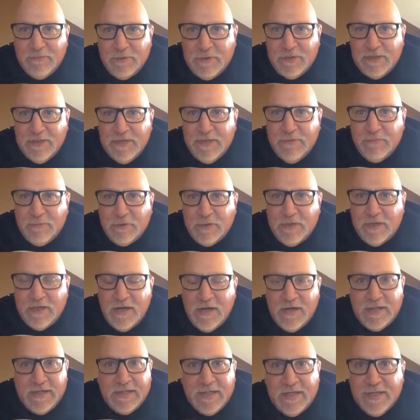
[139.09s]
and we're, and we're
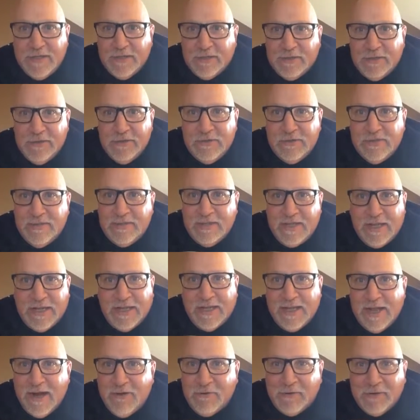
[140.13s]
gone, and that includes like
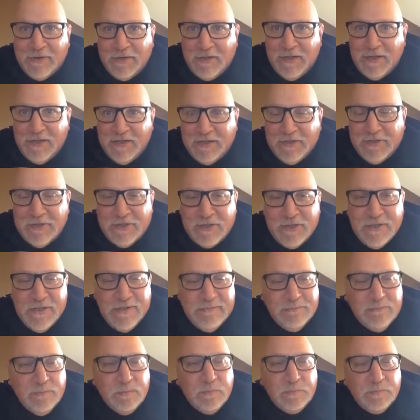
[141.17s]
an hour lunch
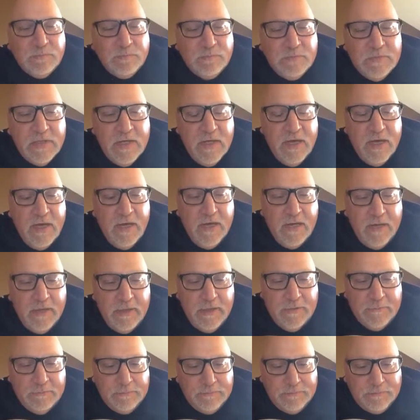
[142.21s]

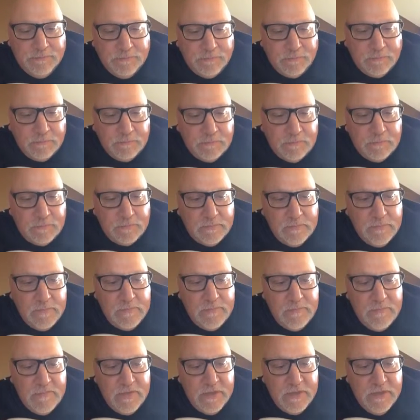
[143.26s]
uh,
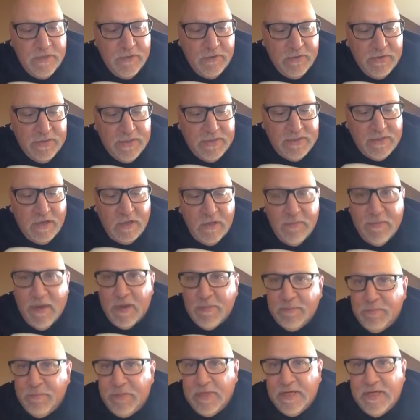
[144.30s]
you know, it's all
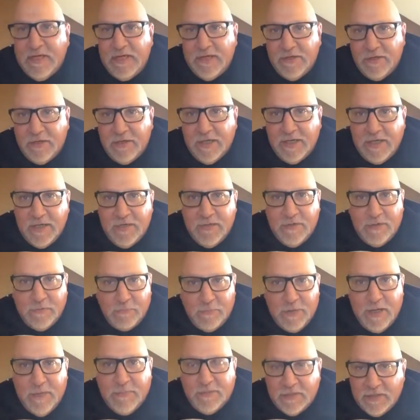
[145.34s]
about being here and getting the
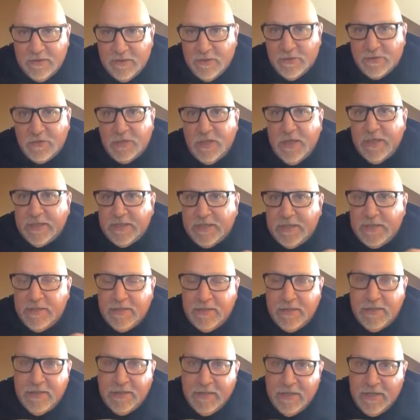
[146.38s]
reps in the trucks
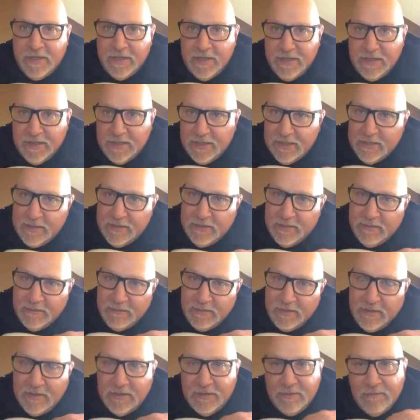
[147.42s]
and the in
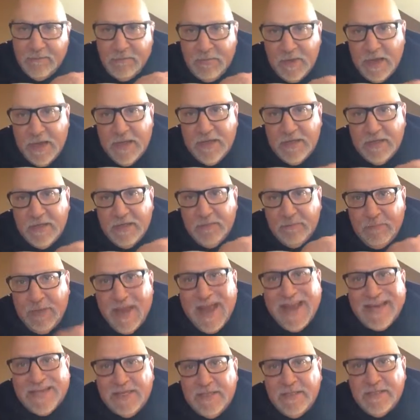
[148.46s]
the in the in the
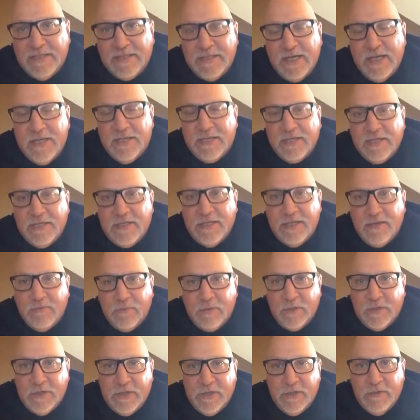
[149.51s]
backing stations that
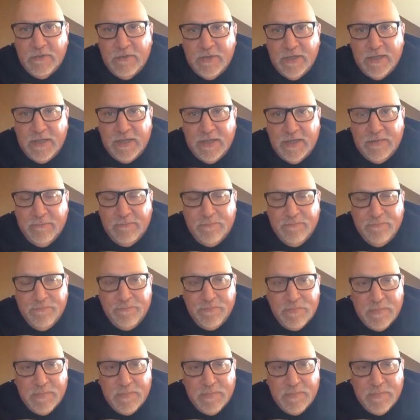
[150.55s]
we're doing, and